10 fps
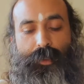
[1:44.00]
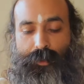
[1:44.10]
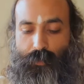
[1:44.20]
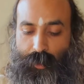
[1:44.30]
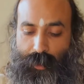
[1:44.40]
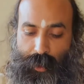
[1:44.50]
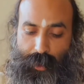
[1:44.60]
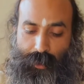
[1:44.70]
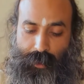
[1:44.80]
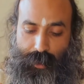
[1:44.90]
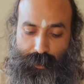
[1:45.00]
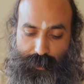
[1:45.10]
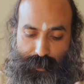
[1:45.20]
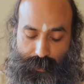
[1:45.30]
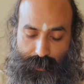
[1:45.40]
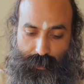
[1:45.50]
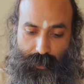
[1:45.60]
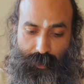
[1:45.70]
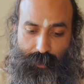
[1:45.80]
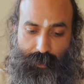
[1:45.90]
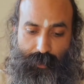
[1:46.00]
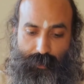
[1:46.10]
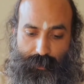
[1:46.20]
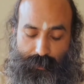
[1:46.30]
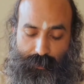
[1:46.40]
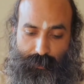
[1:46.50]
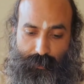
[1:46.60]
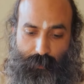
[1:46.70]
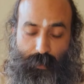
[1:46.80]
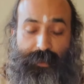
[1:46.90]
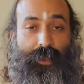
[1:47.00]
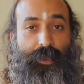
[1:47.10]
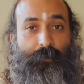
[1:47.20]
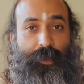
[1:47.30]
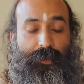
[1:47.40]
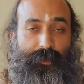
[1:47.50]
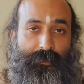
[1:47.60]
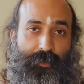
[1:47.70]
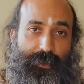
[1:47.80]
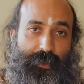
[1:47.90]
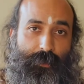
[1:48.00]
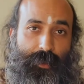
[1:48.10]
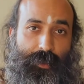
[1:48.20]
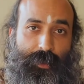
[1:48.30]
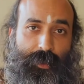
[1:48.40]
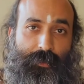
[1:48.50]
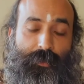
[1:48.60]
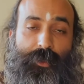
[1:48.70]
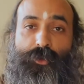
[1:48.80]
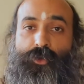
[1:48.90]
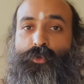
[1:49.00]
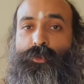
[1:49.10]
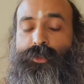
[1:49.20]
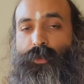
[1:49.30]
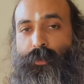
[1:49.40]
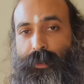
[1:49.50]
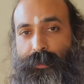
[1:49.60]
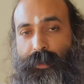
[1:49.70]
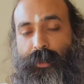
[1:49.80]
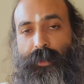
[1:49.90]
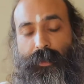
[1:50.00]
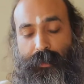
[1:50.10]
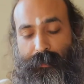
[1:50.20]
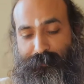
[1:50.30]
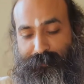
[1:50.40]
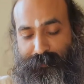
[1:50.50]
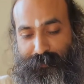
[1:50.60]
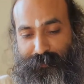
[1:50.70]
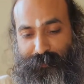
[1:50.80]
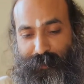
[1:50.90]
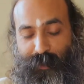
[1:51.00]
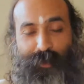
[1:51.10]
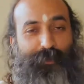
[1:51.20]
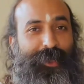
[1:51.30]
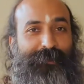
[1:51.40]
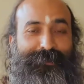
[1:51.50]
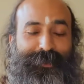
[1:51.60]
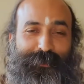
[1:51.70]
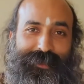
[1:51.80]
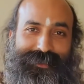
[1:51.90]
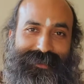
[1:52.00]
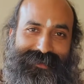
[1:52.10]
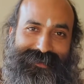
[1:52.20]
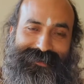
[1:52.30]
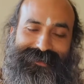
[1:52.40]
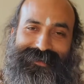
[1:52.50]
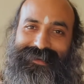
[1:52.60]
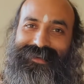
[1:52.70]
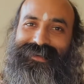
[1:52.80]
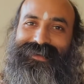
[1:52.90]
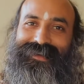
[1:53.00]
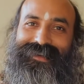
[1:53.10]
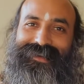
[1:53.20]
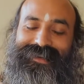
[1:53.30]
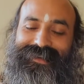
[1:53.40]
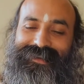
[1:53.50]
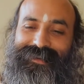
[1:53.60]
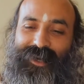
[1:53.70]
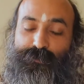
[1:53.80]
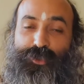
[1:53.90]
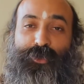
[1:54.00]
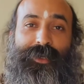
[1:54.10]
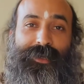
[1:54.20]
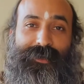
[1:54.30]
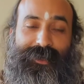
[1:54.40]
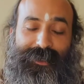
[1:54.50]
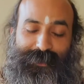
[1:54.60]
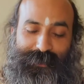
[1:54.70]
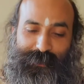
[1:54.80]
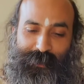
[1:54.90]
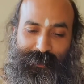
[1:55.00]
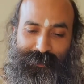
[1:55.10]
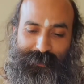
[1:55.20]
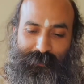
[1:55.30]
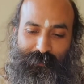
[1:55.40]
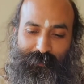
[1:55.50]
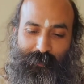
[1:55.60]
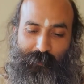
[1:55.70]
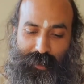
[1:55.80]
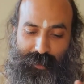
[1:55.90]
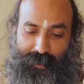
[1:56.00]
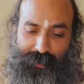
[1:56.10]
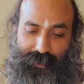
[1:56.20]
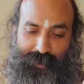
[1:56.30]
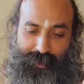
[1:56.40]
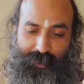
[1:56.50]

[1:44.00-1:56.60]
So for 9 days in a year, we celebrate this festival. There are two stories in India. You know, we love stories in India. I'm sure in other cultures also. But here,